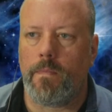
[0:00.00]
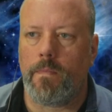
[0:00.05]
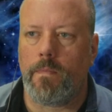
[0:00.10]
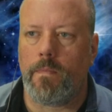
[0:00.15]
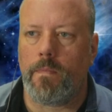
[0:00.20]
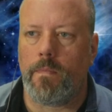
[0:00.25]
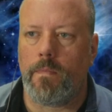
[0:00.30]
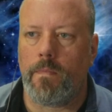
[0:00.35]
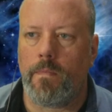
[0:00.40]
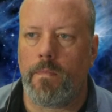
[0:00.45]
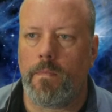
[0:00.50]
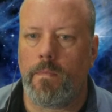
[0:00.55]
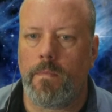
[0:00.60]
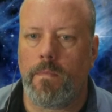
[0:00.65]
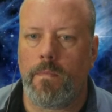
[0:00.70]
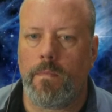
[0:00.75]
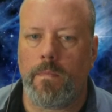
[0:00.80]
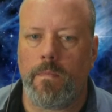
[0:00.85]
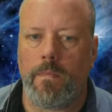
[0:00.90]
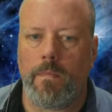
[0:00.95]

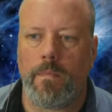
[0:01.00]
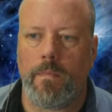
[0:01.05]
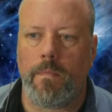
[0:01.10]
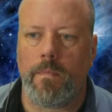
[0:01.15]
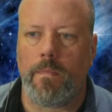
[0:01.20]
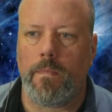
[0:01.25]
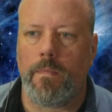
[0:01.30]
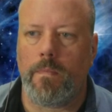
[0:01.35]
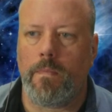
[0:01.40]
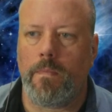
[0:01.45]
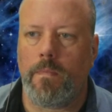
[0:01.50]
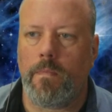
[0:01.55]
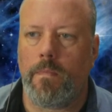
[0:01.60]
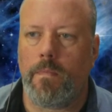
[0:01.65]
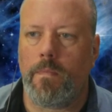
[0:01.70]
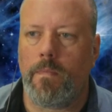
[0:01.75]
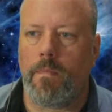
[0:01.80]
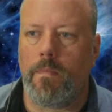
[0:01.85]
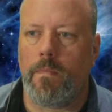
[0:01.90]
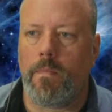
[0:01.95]

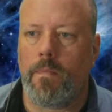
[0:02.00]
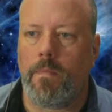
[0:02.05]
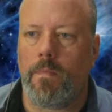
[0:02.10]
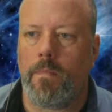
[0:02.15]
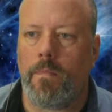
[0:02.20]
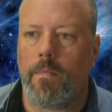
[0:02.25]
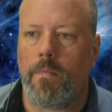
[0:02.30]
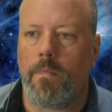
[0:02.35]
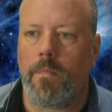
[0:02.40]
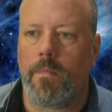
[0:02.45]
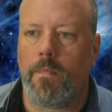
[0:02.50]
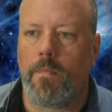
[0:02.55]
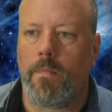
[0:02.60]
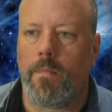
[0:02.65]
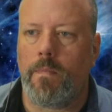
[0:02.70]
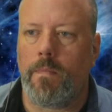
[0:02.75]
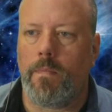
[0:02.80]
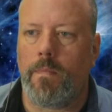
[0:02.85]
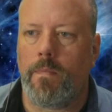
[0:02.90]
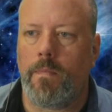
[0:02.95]

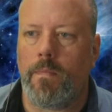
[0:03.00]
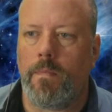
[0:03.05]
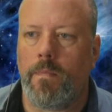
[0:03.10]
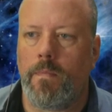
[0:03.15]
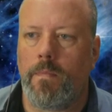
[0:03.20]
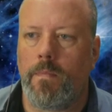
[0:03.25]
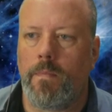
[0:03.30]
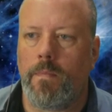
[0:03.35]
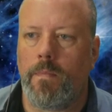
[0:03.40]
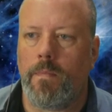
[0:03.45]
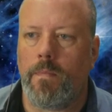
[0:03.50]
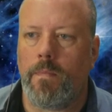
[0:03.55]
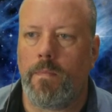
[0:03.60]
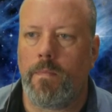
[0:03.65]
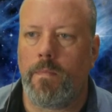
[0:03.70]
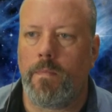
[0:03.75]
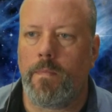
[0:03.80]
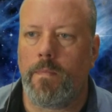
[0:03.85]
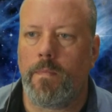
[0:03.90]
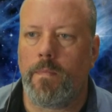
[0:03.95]

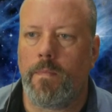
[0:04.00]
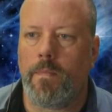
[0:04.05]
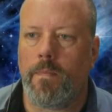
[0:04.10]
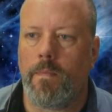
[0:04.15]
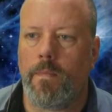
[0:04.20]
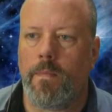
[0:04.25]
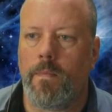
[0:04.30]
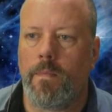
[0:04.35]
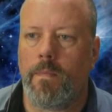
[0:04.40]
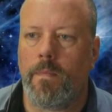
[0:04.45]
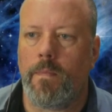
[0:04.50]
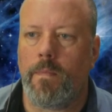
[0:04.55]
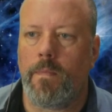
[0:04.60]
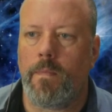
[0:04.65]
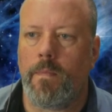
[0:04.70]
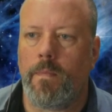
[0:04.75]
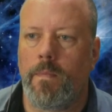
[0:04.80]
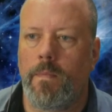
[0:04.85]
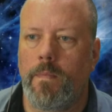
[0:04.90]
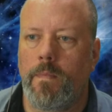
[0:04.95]

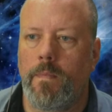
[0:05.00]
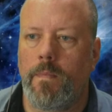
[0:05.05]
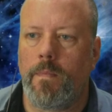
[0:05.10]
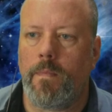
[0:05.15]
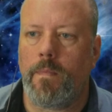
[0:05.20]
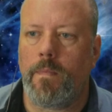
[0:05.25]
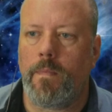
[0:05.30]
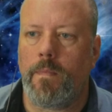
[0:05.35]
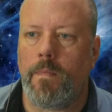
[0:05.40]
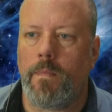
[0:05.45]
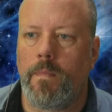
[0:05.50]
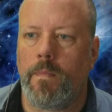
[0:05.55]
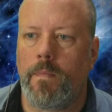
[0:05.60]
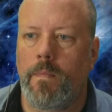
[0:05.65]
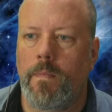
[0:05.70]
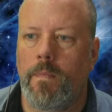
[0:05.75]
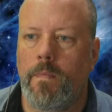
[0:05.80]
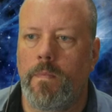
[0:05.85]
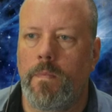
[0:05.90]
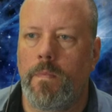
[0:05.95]

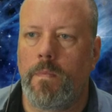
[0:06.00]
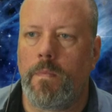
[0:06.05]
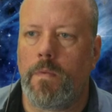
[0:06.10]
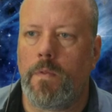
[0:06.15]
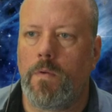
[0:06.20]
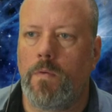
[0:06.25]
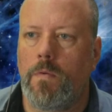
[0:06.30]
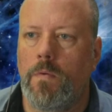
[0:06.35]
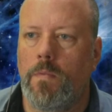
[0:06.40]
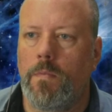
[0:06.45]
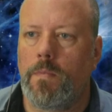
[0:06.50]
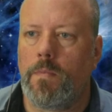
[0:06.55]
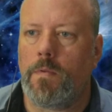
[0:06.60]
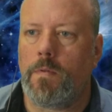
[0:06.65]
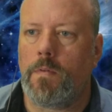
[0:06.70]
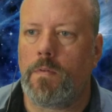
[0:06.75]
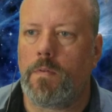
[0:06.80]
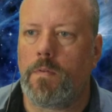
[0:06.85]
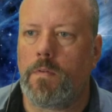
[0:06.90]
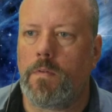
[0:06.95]

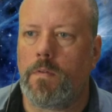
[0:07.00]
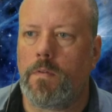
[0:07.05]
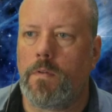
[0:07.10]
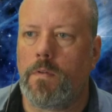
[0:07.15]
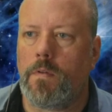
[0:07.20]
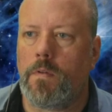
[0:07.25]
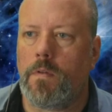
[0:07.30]
[no speech]